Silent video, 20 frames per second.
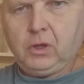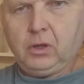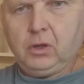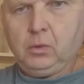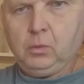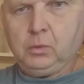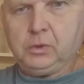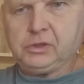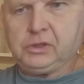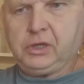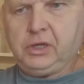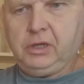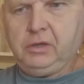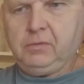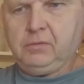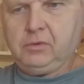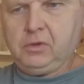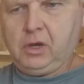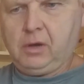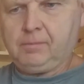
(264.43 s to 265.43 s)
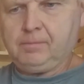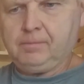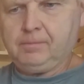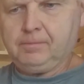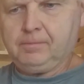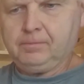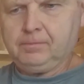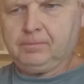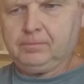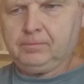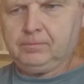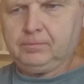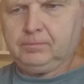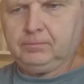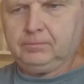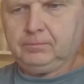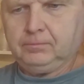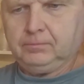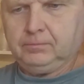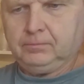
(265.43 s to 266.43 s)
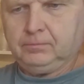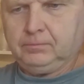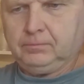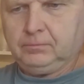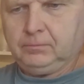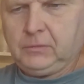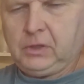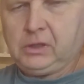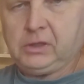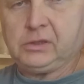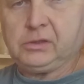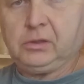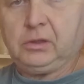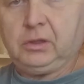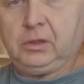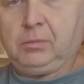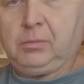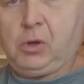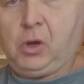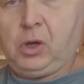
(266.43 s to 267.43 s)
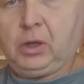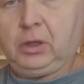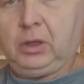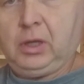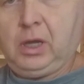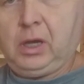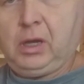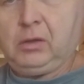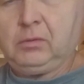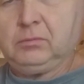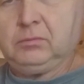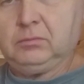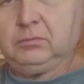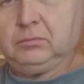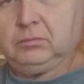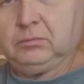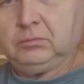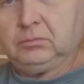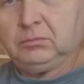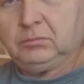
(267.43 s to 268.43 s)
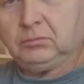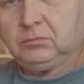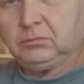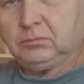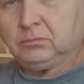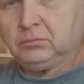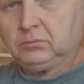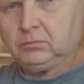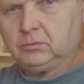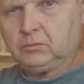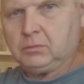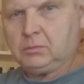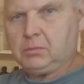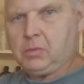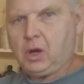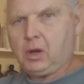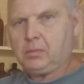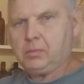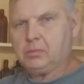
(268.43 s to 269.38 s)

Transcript: Whiskey, yep. Nice little bottle, huh?